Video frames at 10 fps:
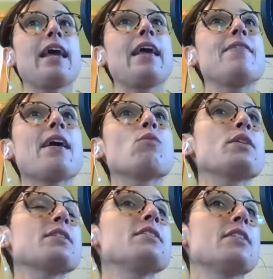And that
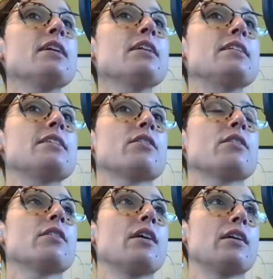wasn't done
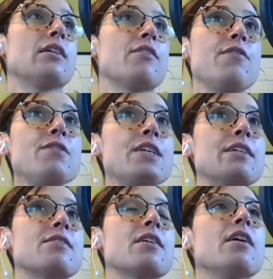until uh, the 50s.